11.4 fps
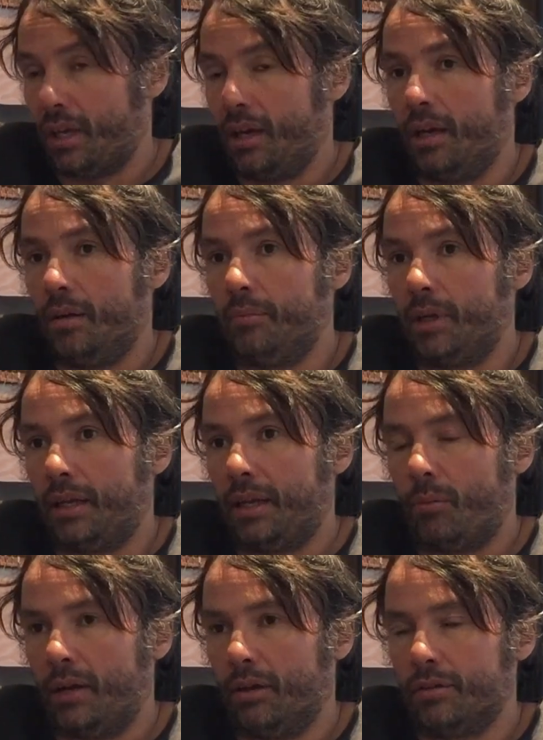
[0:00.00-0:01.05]
And
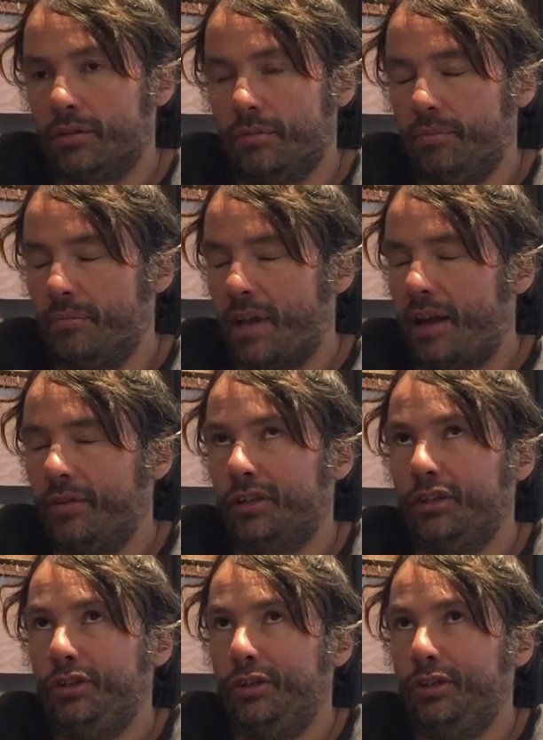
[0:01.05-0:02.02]
then went on to have a